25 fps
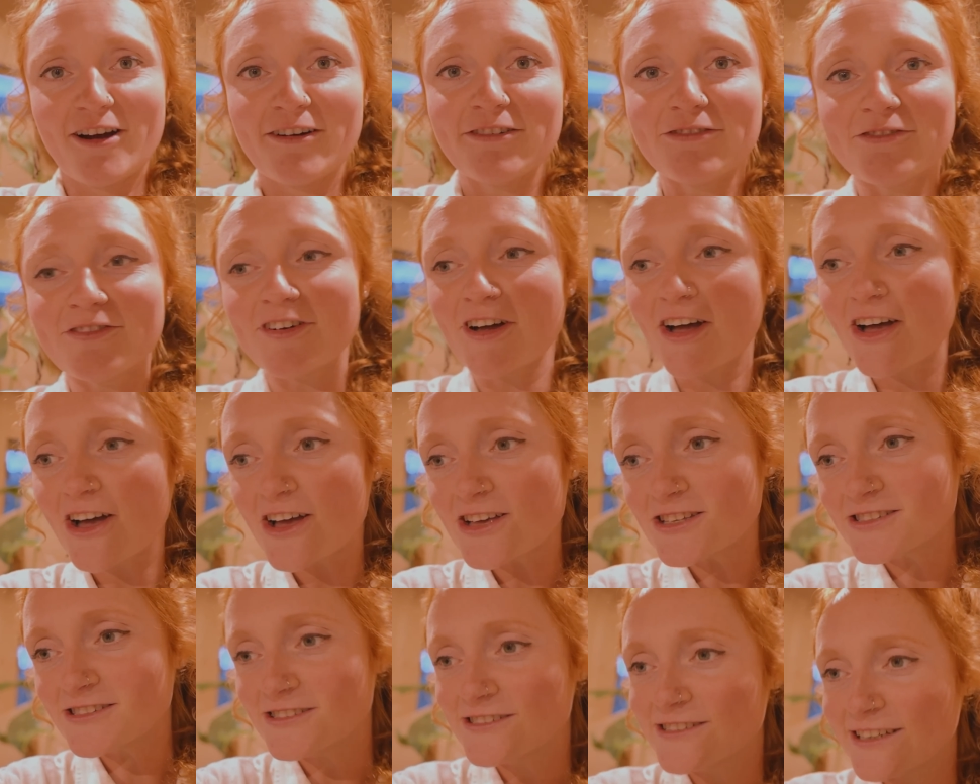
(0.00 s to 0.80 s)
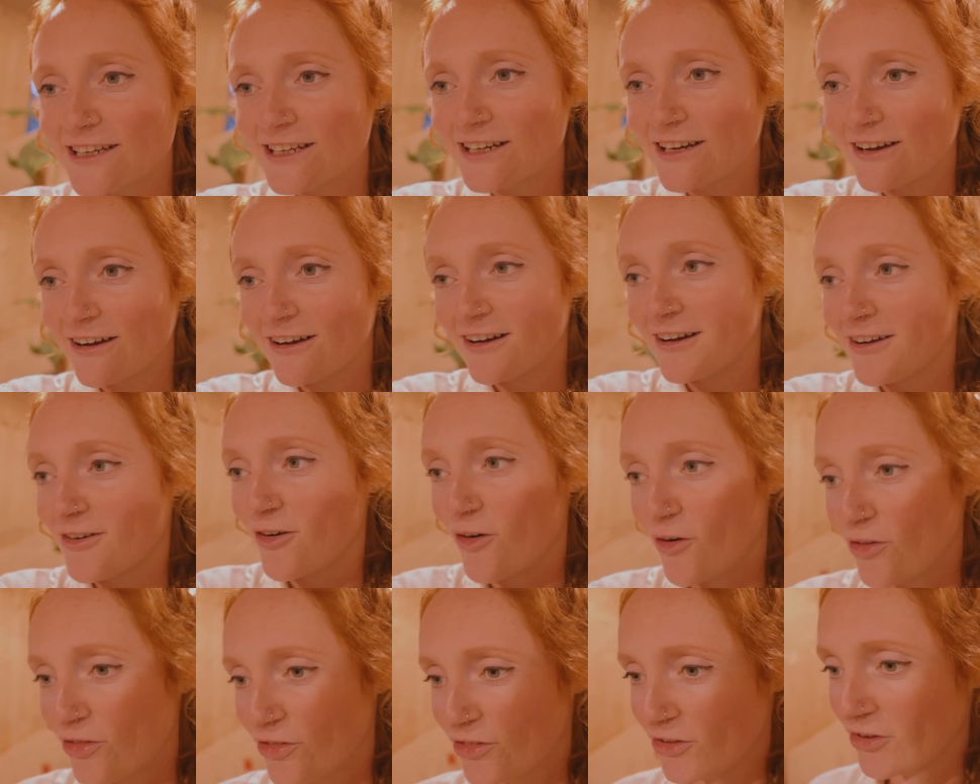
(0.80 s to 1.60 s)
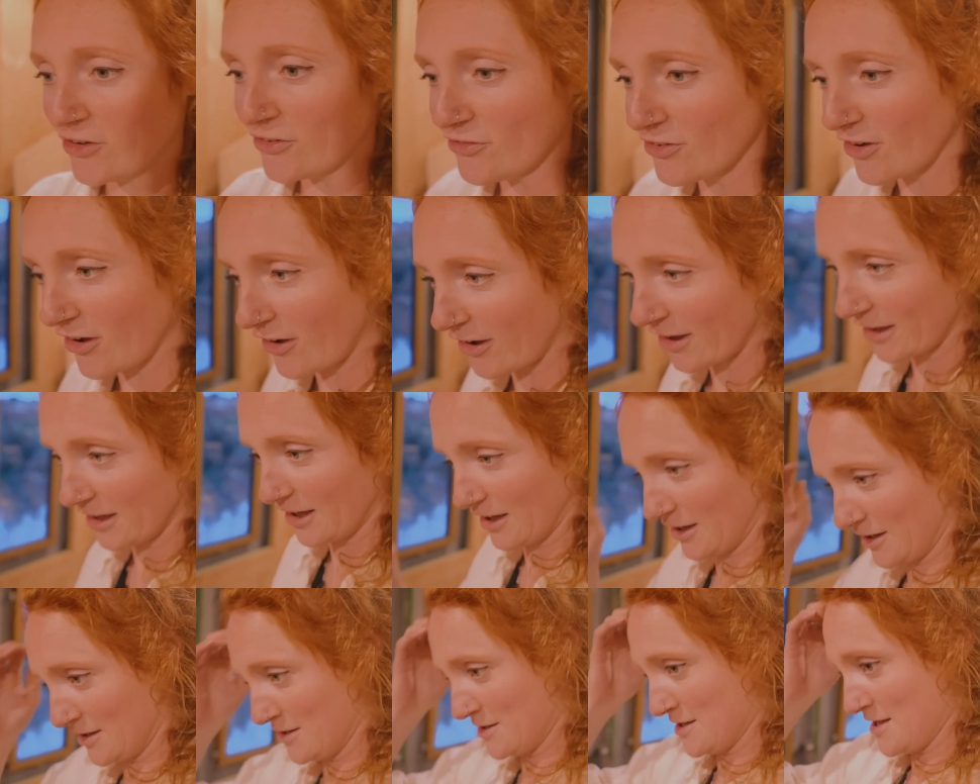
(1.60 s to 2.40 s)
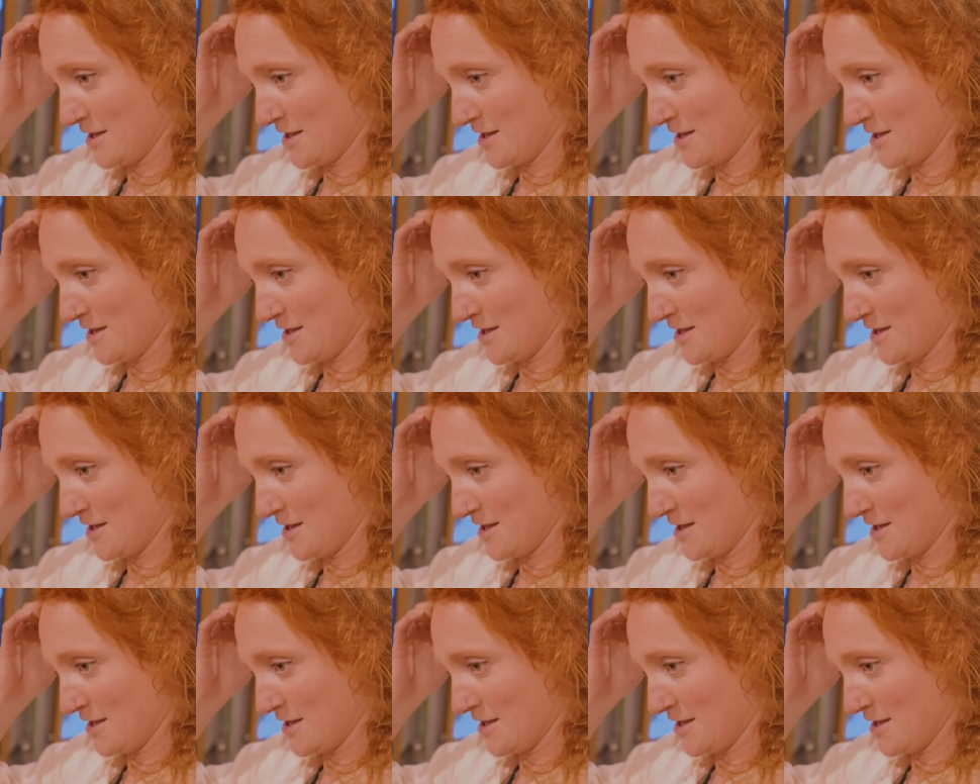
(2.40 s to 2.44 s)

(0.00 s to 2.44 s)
our first dinner on the fire,